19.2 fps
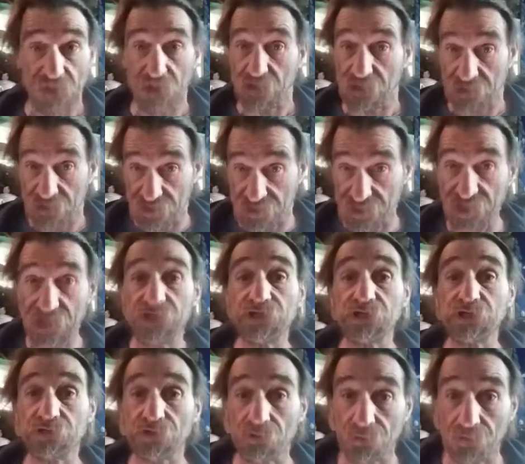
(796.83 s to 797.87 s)
This
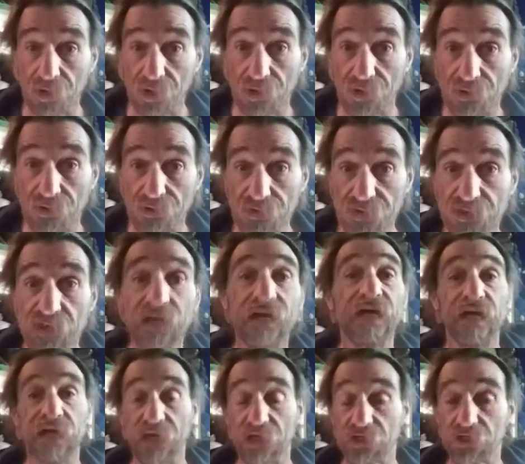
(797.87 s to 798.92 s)
is a ruse.
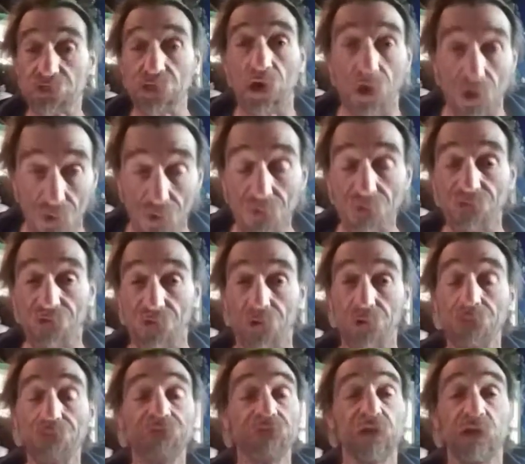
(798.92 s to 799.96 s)
It's
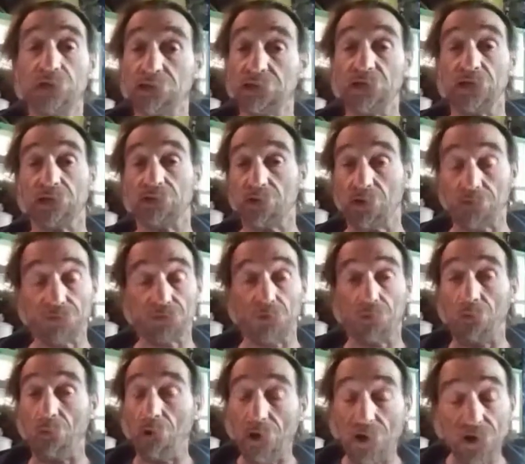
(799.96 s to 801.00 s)
over. The
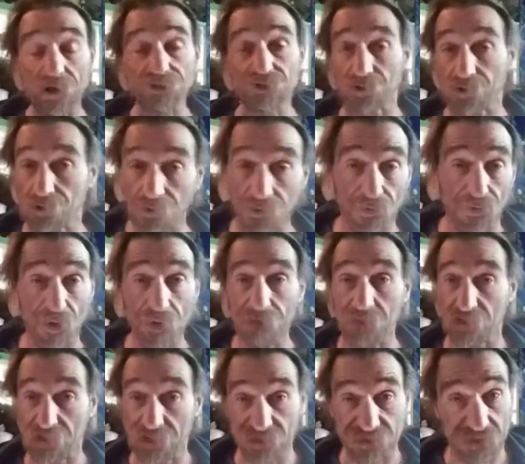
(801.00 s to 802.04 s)
walls are
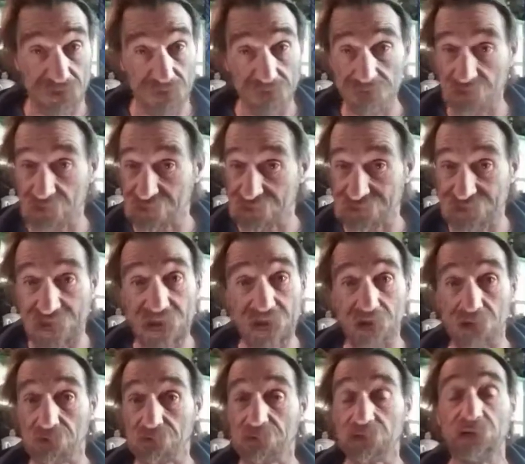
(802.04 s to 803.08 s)
crumbling, tumbling
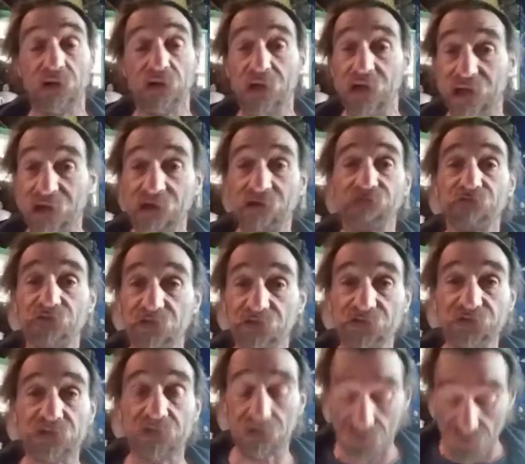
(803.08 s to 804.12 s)
down every
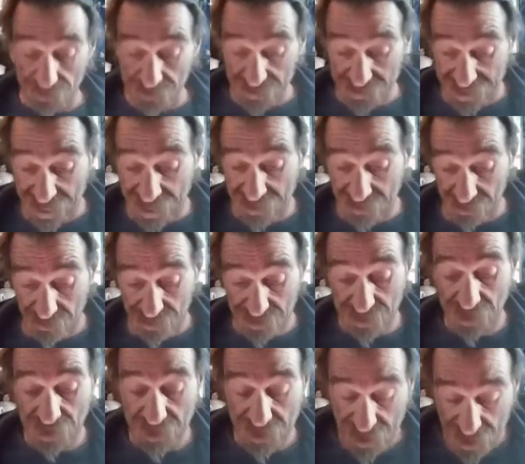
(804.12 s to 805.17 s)
single day. There is
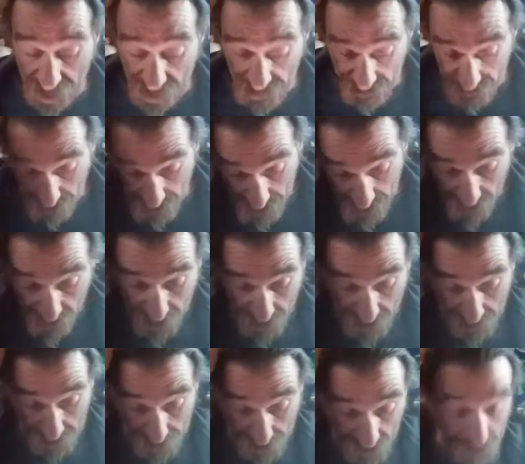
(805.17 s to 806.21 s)
another,
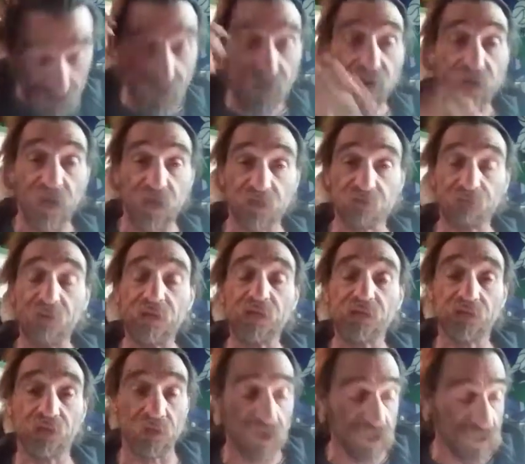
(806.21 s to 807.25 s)
and speaking to you,